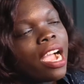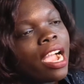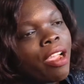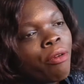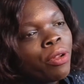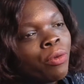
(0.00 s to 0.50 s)

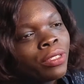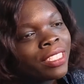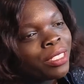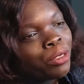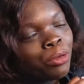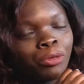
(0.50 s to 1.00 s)
I really
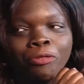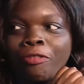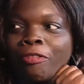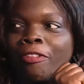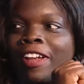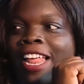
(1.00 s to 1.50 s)
wanted to
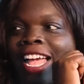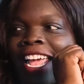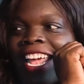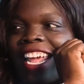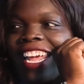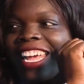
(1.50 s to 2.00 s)
fly.
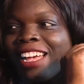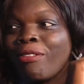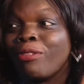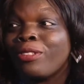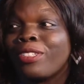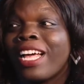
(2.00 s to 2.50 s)

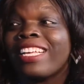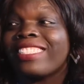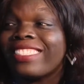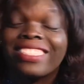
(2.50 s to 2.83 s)
I